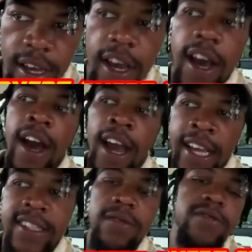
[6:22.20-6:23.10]
All right, I
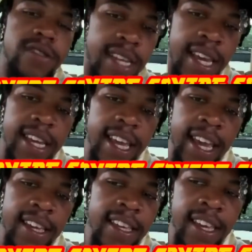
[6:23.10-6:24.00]
see what you're saying, Dad.
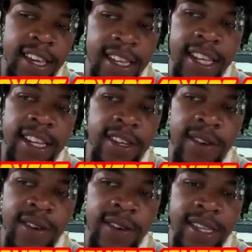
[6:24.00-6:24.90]
Yeah, he didn't do it
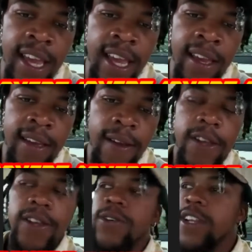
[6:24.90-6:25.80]
that time.
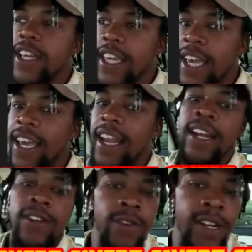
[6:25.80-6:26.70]
Do it again. I
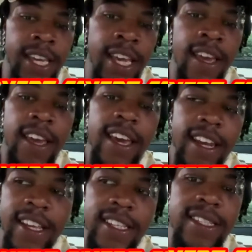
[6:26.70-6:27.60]
do it again. They
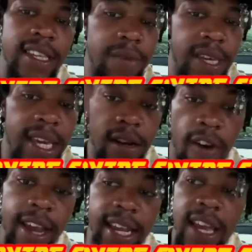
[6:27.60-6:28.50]
see me get it right.
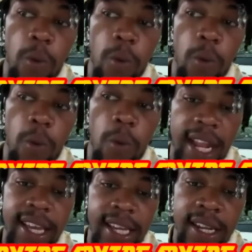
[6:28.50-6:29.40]
They'll watch until I
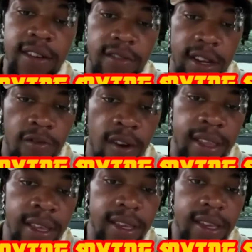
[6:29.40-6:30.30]
get it
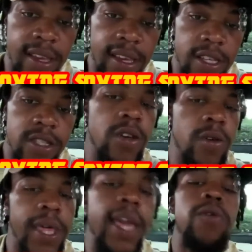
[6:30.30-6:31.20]
corrected. So
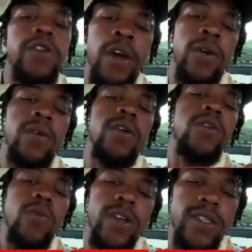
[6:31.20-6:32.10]
they would know
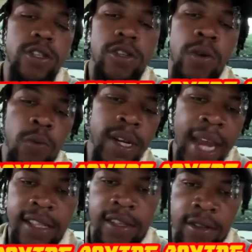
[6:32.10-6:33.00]
what to do and what not
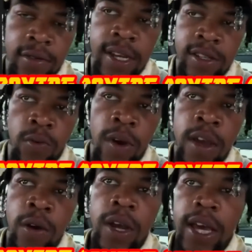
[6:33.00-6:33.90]
to do as well.
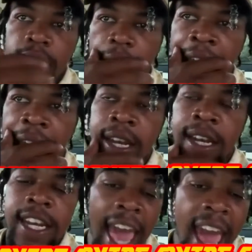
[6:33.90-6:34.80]
And
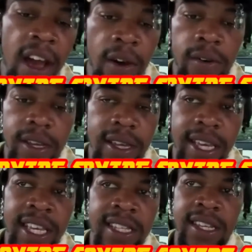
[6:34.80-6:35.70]
now
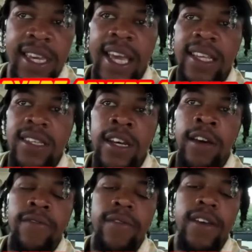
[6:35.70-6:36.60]
it's a case of
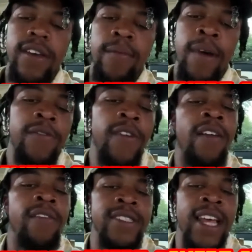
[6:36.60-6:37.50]
my
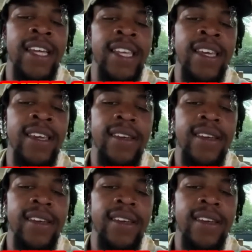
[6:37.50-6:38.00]
father's not there.